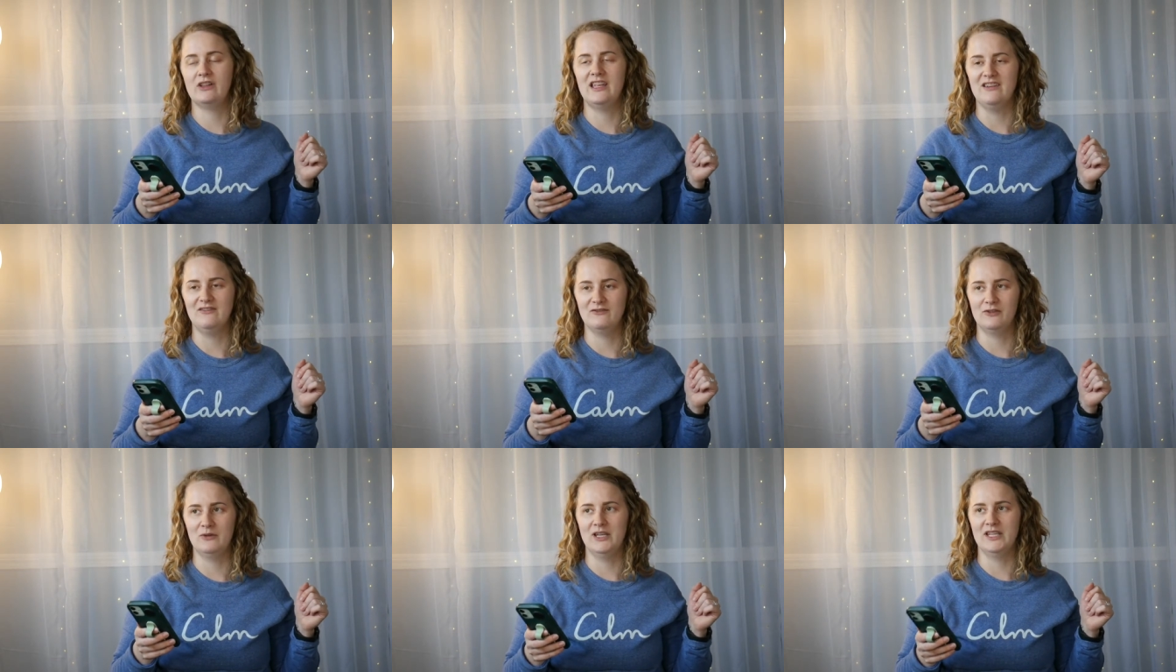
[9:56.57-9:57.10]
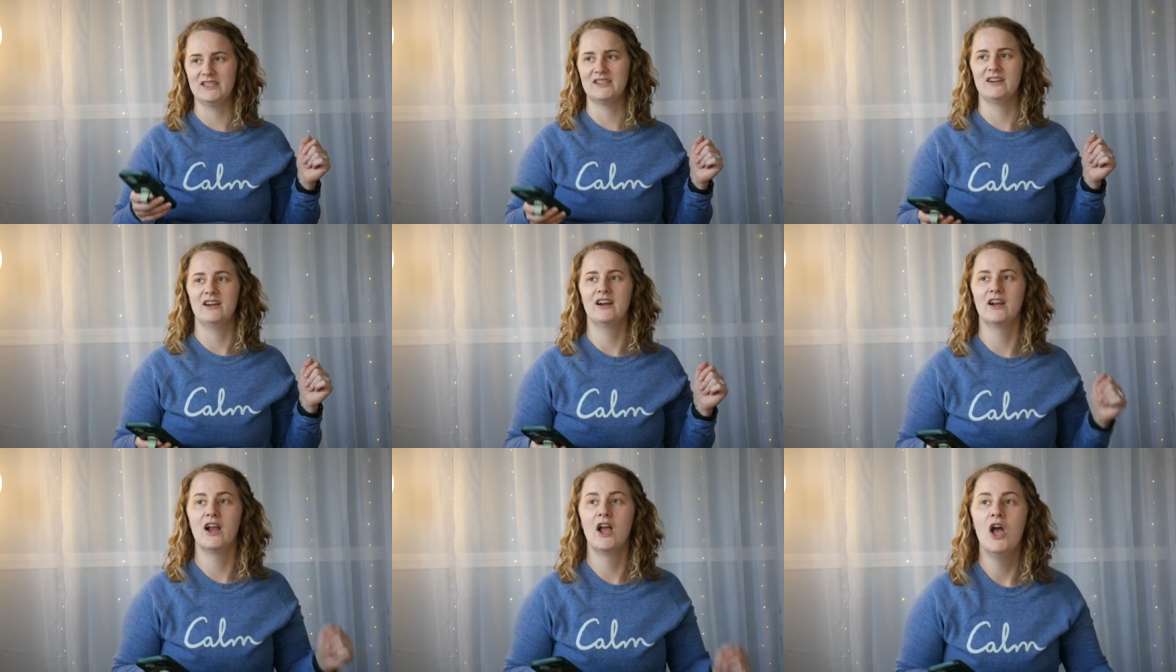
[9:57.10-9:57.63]

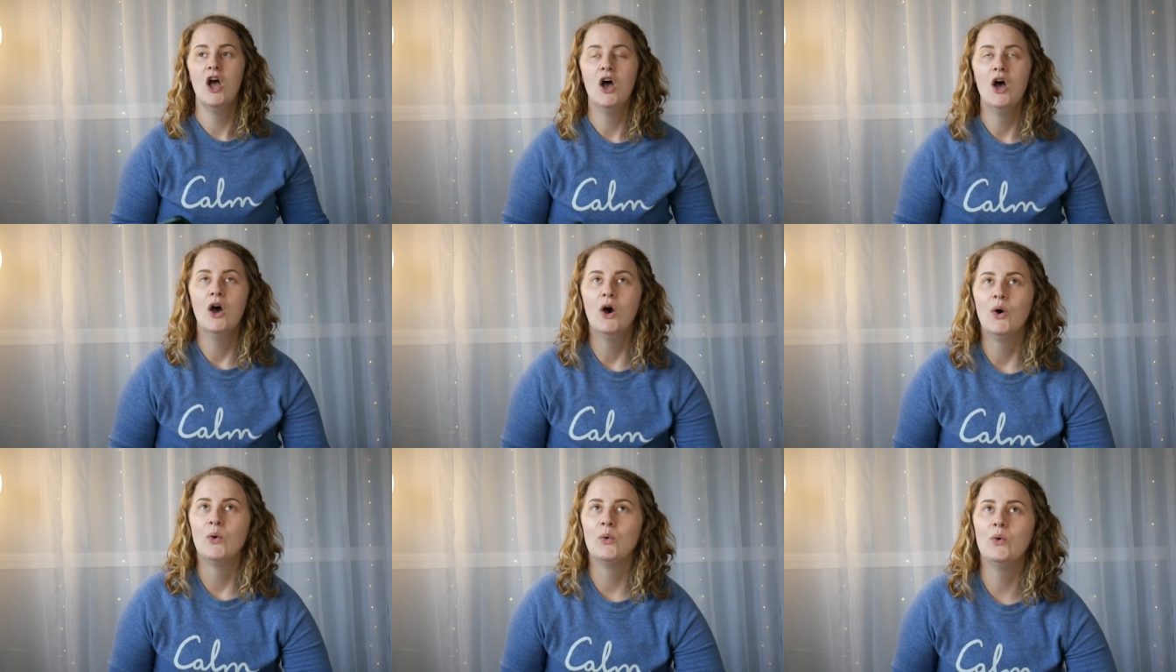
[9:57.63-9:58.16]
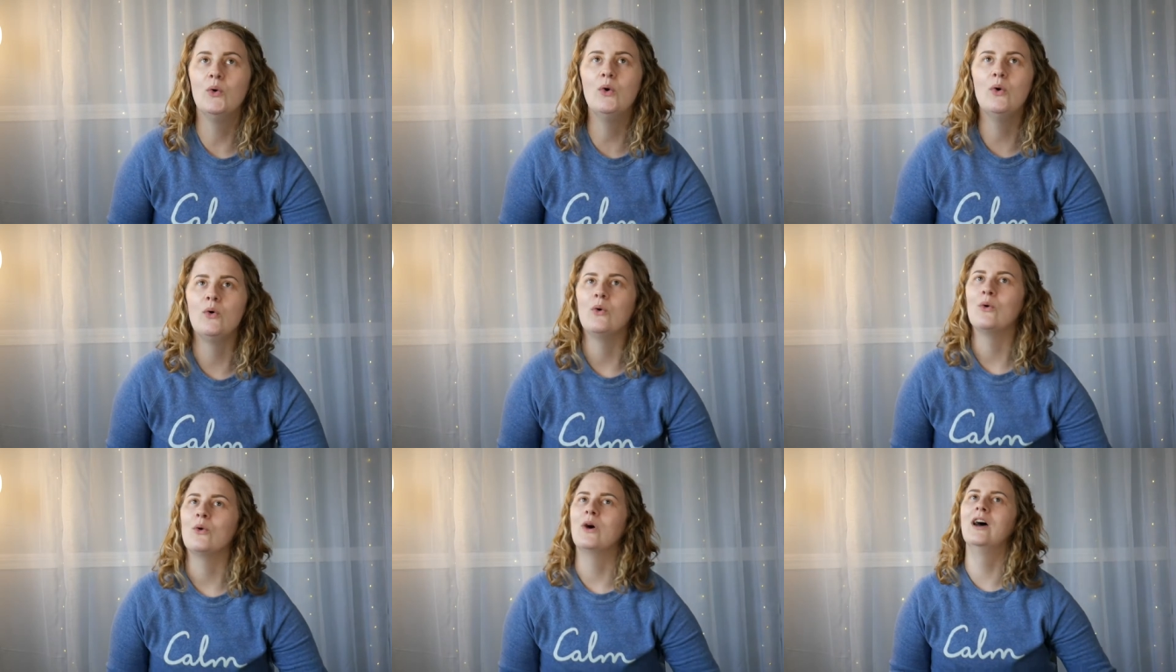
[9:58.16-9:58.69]
influencer?
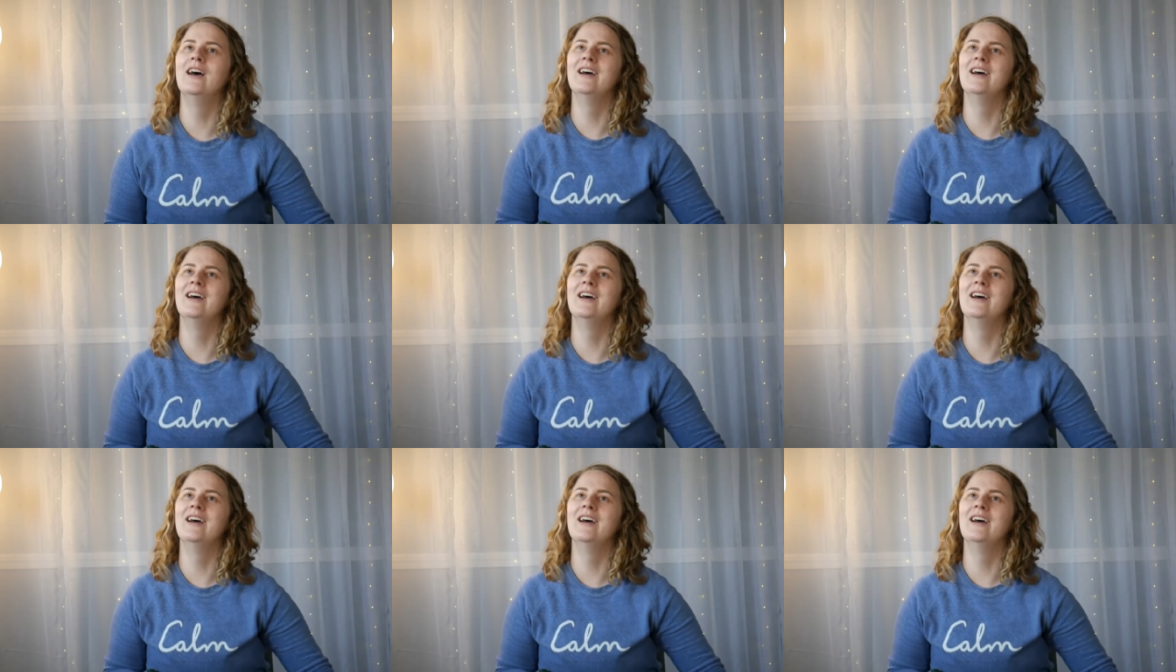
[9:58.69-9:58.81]
Ooh.